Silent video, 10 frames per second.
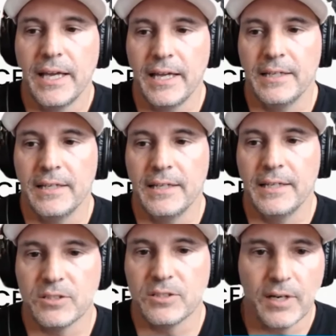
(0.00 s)
And uh,
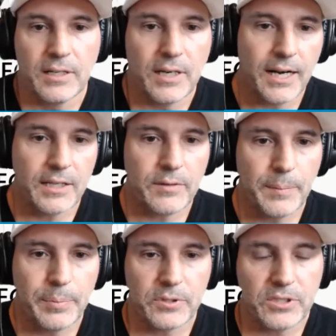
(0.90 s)
so hire the
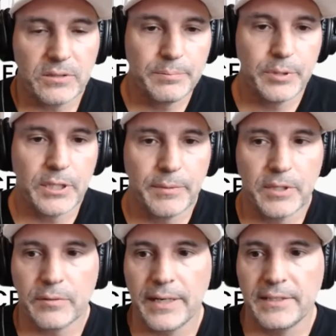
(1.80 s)
right person, put them in
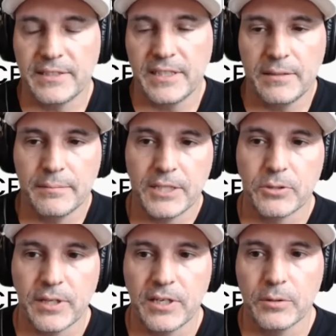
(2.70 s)
the right seat, make
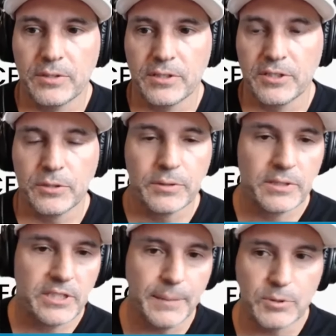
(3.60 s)
sure they know what they're doing,
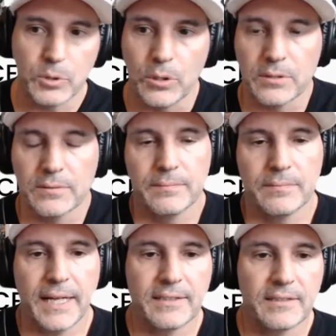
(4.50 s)
keep score.
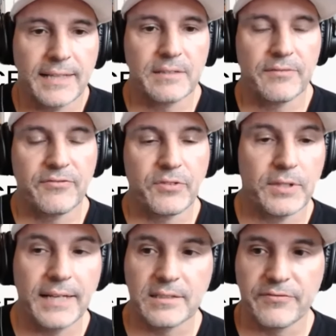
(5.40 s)
That's that's the first
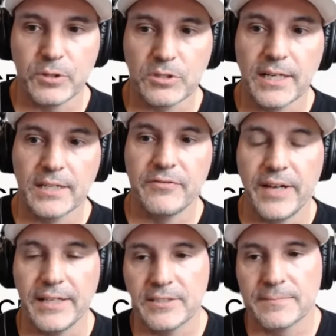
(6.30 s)
that's the first line of
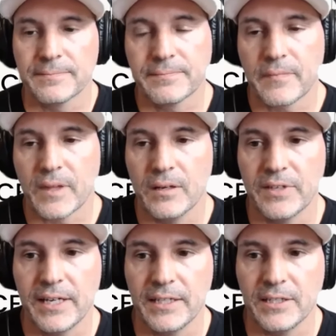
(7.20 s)
defense of
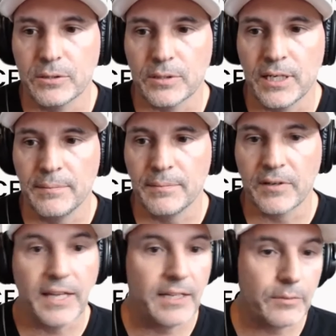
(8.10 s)
getting your um,
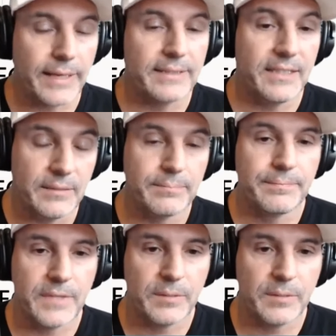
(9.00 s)
of getting the right team